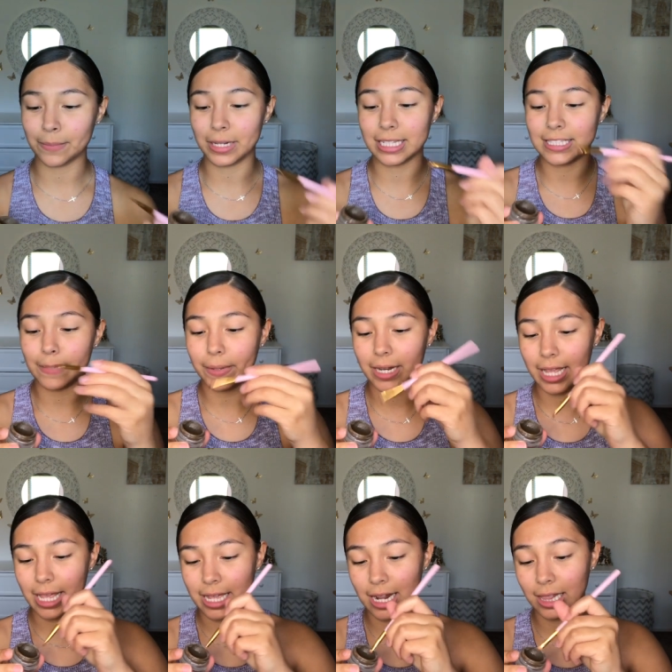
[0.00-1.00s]
I'm gonna dip it
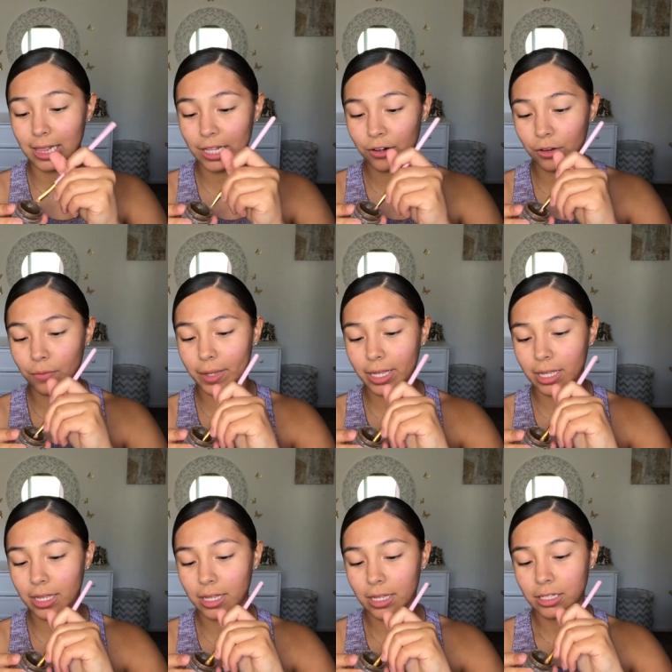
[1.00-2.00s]
in a little
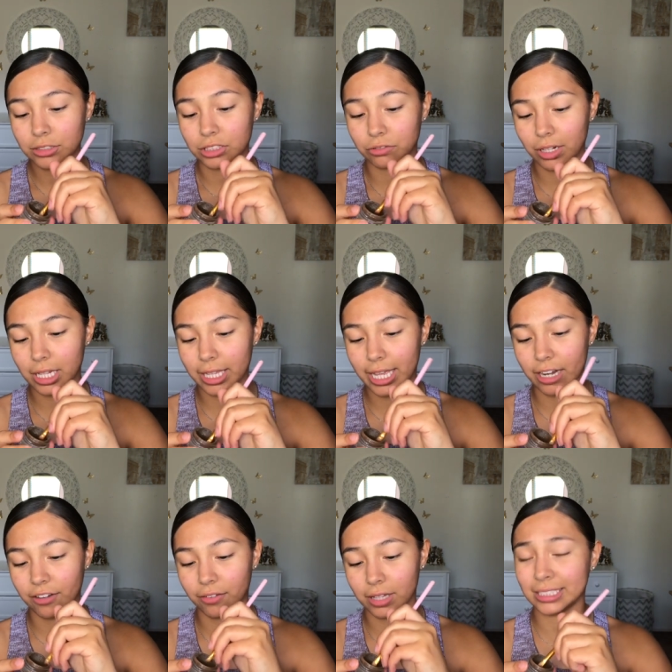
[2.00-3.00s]
bit, just really
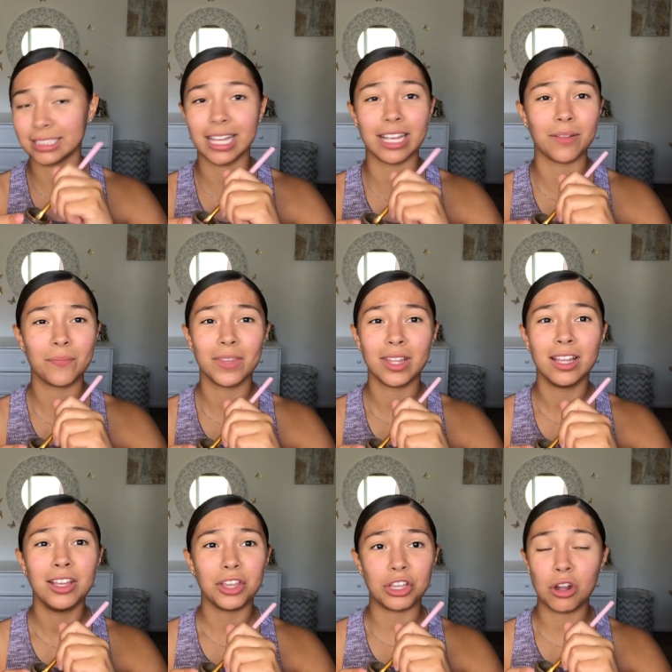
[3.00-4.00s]
carefully, because
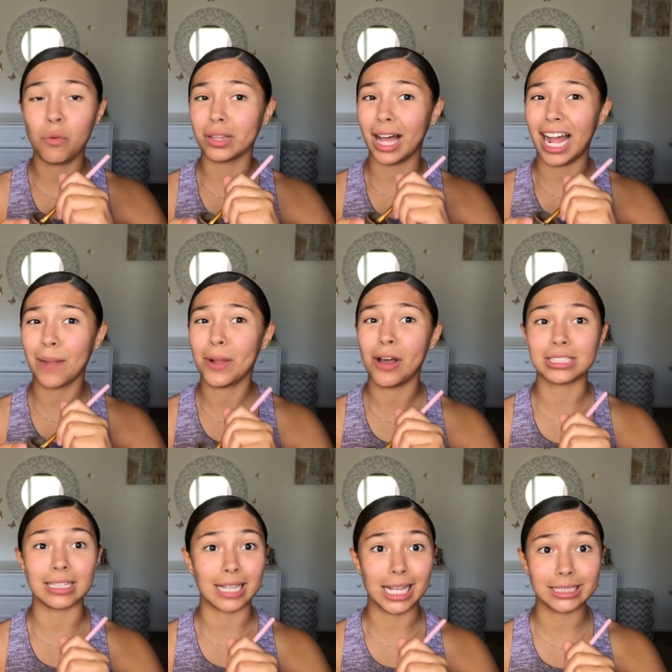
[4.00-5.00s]
you know, with eyebrows,
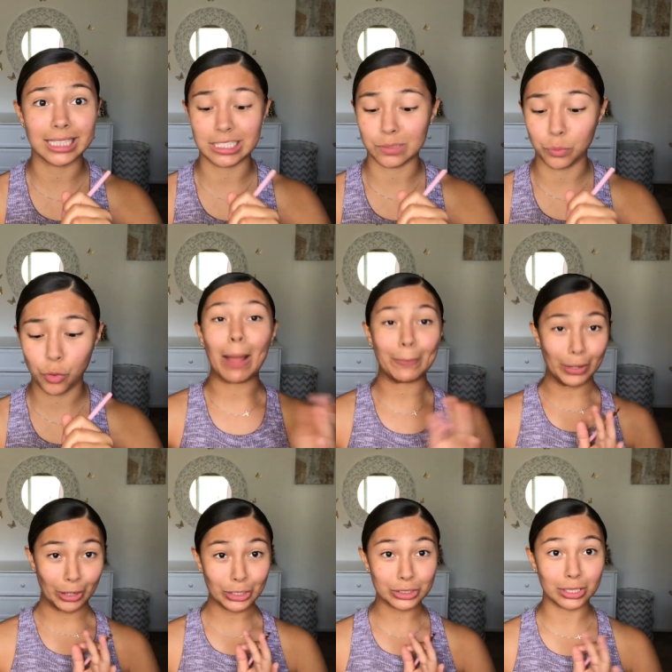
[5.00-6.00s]
less is more. I
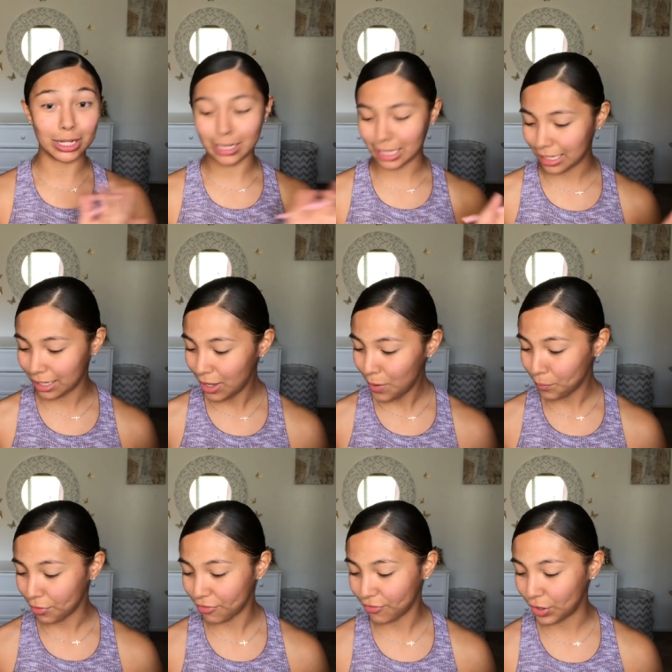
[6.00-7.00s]
personally
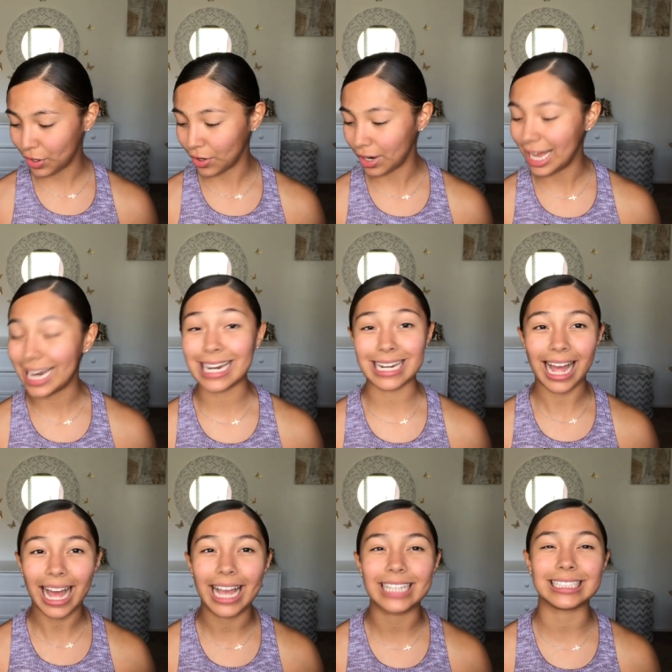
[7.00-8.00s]
prefer a
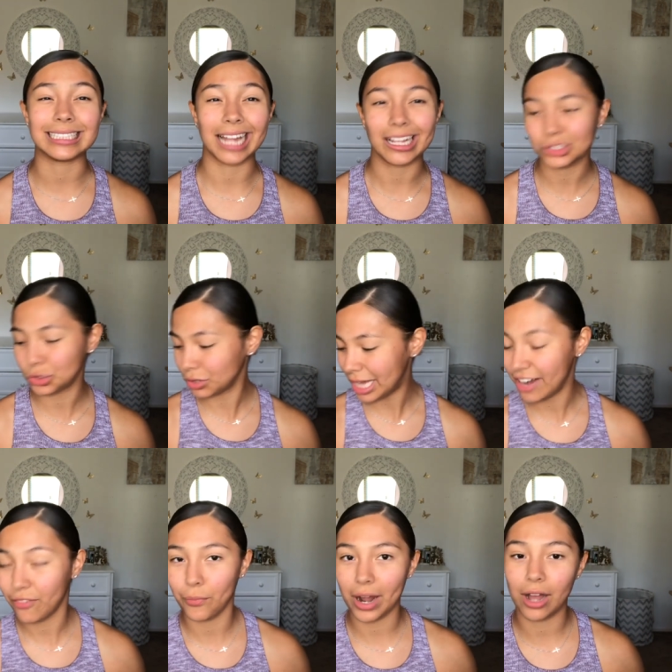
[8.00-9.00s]
nice natural kind
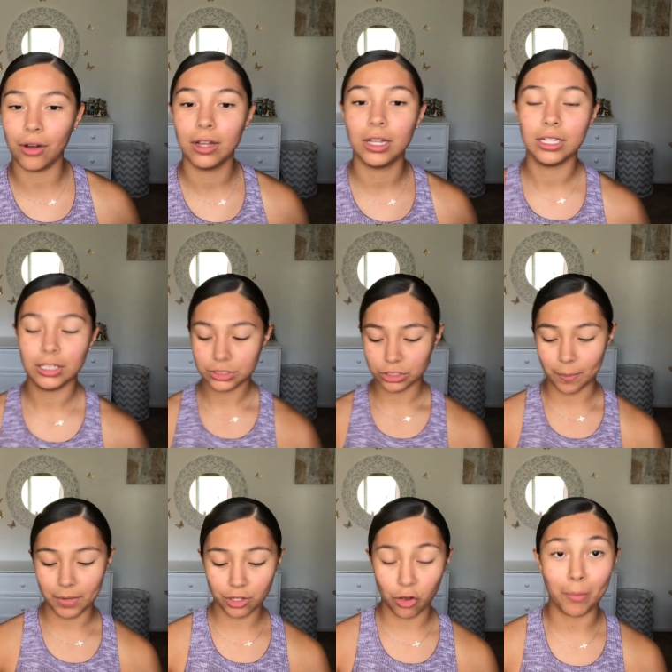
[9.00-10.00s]
of brow, so I'm
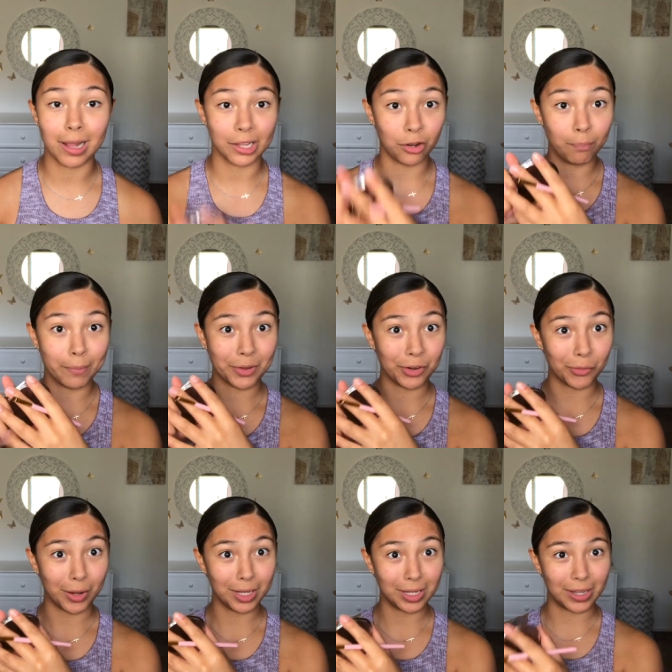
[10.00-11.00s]
gonna go my little mirror
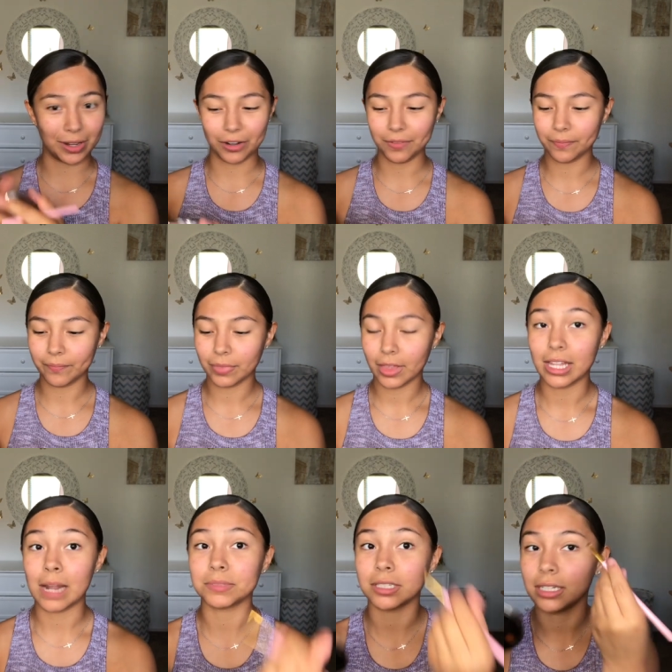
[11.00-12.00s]
right here.
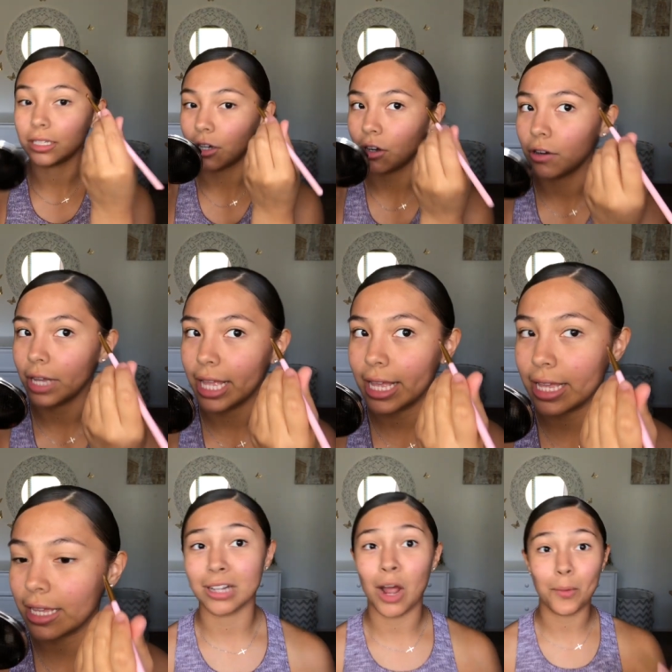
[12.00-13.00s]
I'm just gonna go
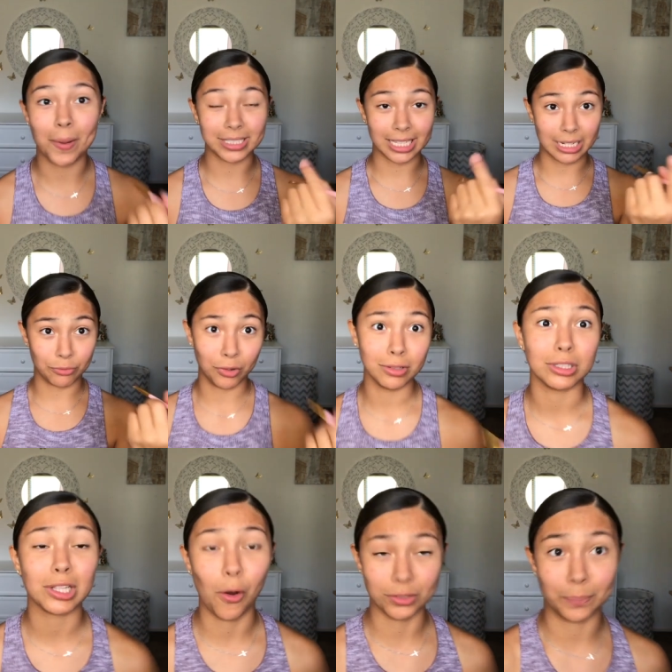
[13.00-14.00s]
in. Now we're about to get real
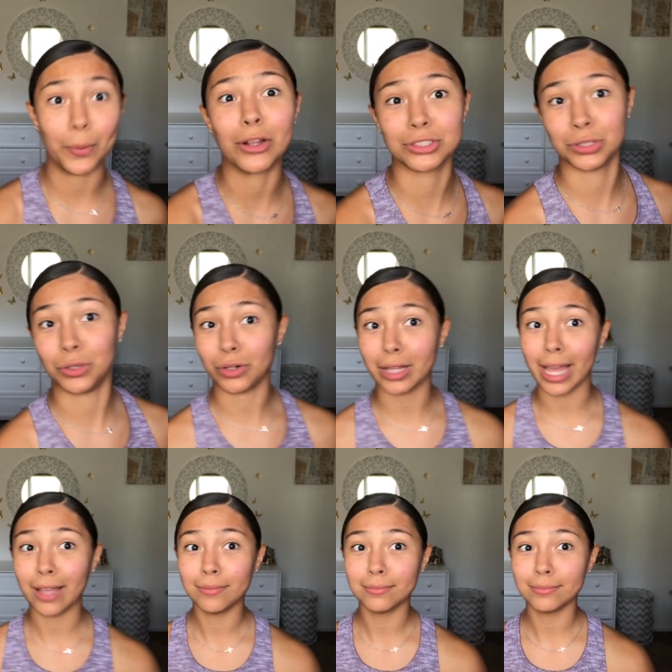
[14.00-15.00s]
close and personal, okay?